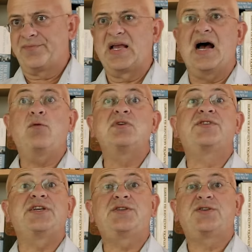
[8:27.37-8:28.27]
How
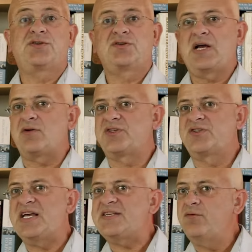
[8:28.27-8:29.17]

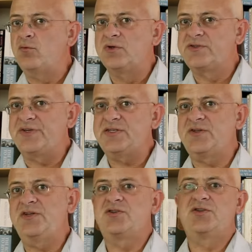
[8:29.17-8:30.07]
successful was
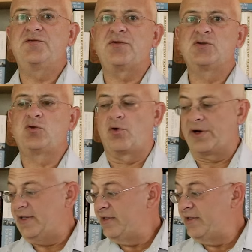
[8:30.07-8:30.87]
this is a different story.